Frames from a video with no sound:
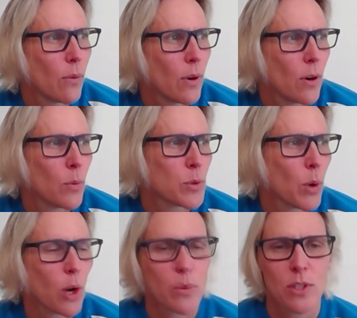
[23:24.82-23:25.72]
it was
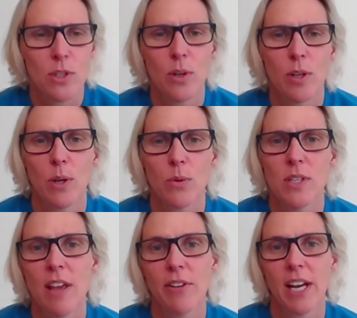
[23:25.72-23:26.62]
what I was doing, but it was
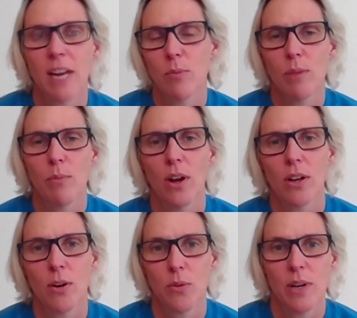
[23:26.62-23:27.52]
never going to be my
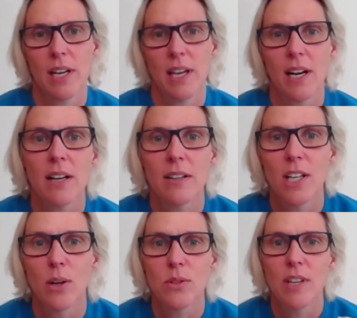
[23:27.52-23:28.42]
career. You
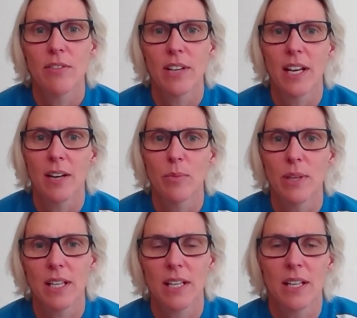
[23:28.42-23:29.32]
know, I was never going to
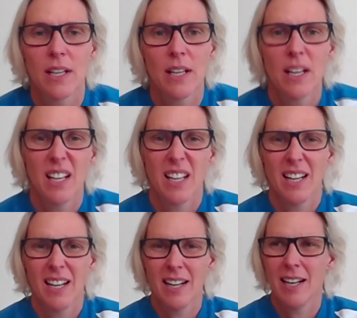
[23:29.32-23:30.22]
be
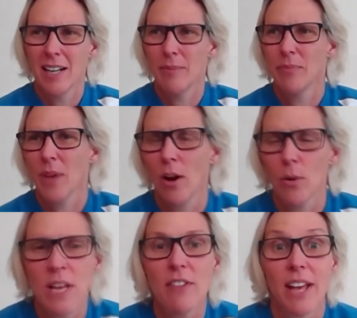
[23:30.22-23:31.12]
a
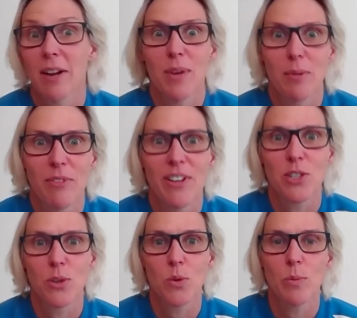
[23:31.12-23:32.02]

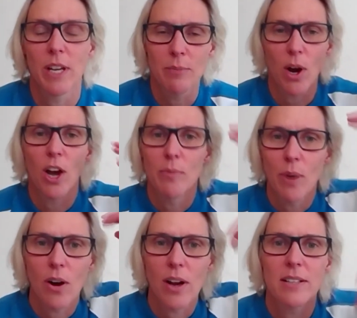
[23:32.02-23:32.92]
professional swimmer in my own mind.